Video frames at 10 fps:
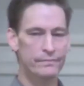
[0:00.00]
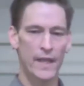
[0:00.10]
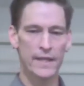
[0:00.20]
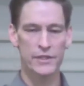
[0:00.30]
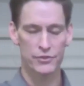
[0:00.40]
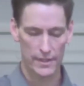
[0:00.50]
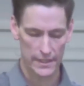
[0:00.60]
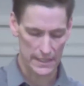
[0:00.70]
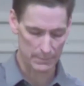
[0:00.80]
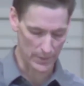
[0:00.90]
and he tried to
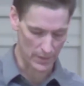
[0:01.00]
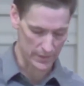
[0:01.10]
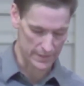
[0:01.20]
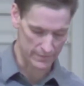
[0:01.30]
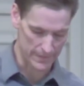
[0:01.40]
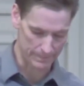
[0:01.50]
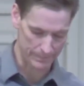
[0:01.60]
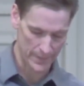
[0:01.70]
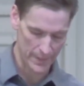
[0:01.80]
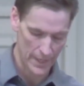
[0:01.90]
keep it all even.
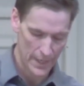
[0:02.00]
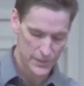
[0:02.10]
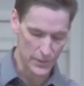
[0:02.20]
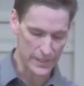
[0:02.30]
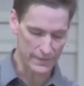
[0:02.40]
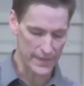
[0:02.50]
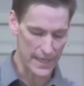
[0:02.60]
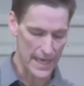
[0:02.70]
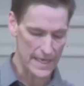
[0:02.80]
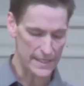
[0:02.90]
So given that
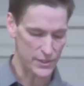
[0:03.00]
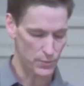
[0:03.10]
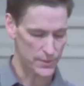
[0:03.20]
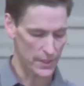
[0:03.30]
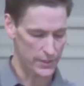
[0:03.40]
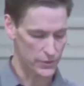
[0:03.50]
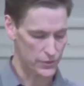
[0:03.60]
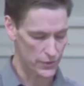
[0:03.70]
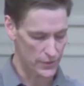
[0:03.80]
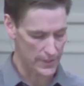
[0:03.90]
Hades was
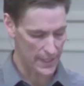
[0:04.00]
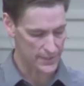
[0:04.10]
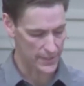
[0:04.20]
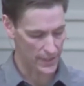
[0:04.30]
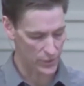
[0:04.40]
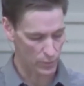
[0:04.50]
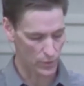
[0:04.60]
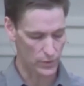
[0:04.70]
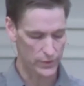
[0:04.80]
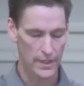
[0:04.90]
understood as the
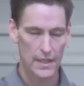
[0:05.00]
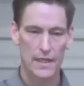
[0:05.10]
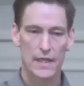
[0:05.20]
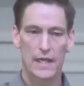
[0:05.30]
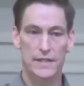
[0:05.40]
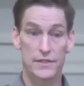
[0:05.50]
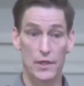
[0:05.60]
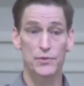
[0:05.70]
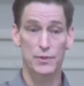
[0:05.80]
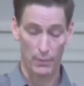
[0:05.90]
underworld, it's
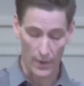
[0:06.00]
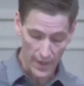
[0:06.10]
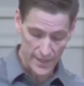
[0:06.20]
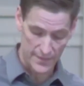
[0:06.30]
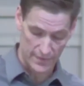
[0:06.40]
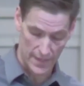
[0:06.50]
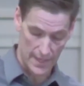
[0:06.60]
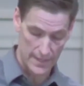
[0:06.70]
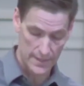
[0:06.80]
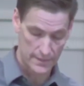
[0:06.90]
no surprise
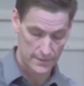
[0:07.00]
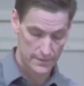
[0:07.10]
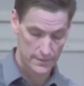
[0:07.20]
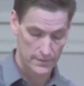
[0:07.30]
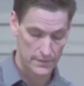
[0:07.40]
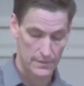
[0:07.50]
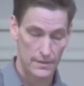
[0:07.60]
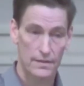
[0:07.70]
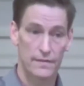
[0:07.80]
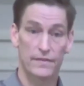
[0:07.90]
then
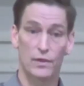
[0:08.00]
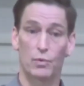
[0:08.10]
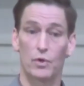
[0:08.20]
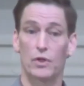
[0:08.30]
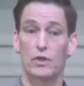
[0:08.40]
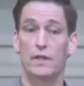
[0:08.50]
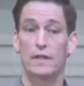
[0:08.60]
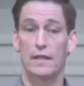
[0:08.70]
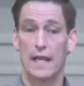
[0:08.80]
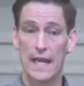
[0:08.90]
that the word
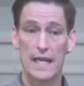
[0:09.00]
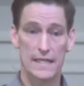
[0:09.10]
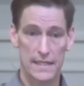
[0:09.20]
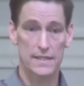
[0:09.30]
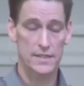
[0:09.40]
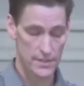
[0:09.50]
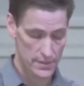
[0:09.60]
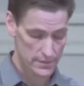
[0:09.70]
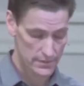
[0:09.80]
Hades